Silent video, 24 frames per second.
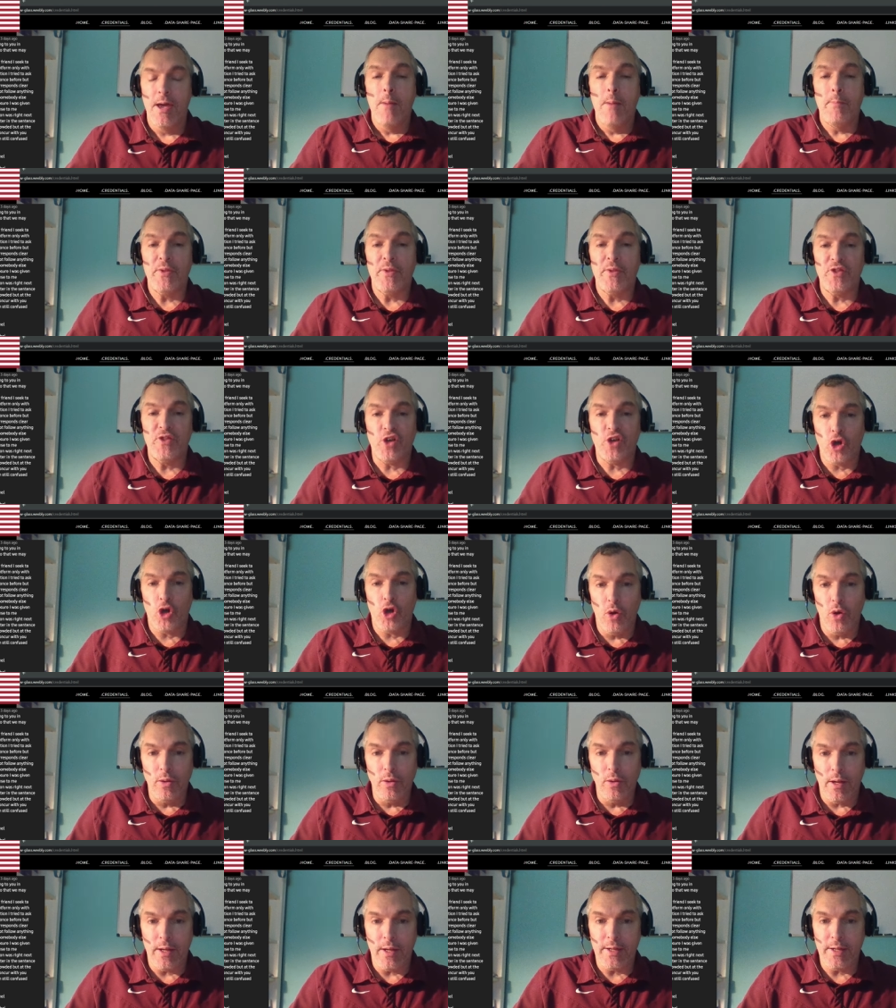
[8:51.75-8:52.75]
But the
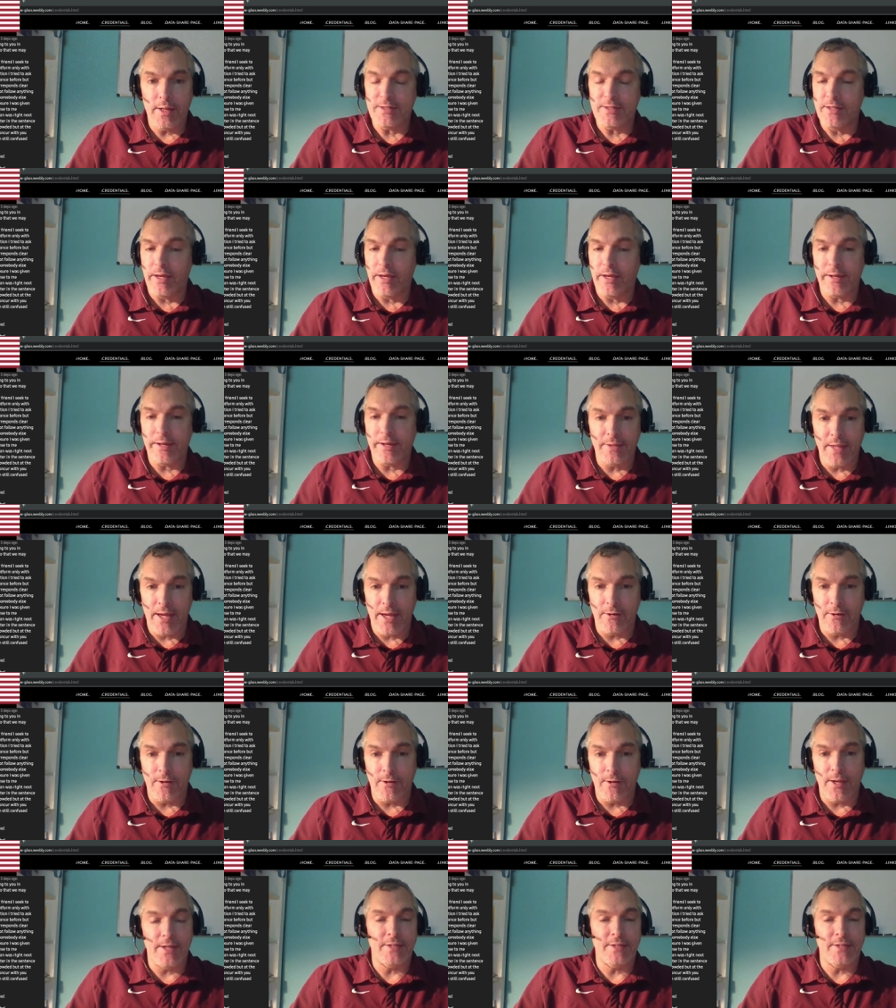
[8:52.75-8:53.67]
colon is not a letter